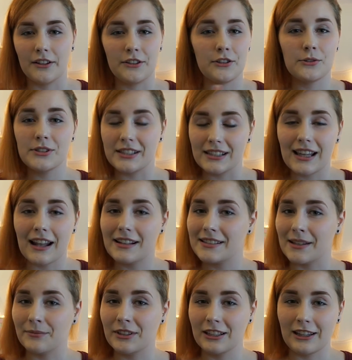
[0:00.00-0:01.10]
Do you see that as
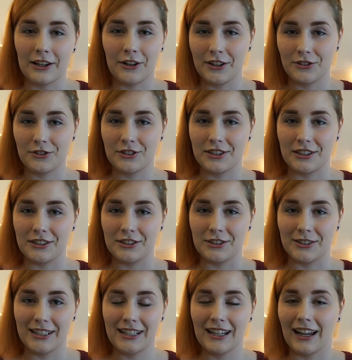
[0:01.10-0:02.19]
something that you're interested in
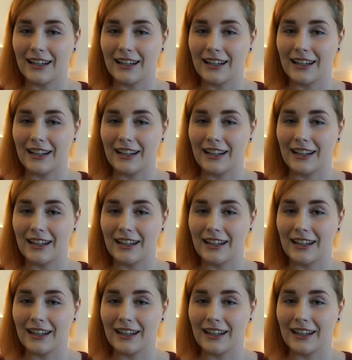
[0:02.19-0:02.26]
doing?